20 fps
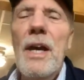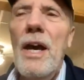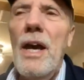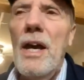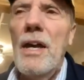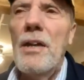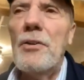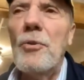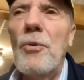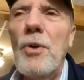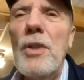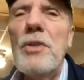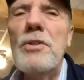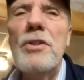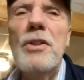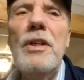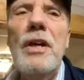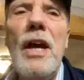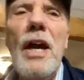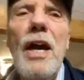and to what
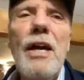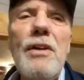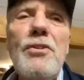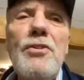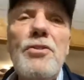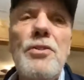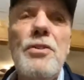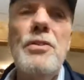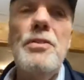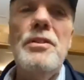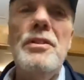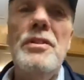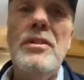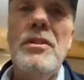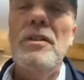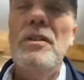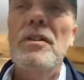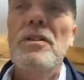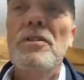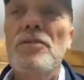the
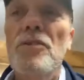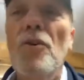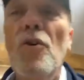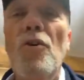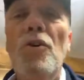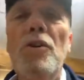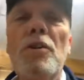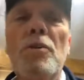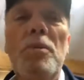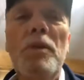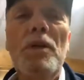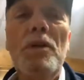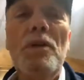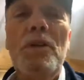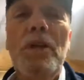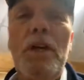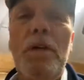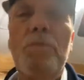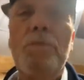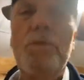action is going to build up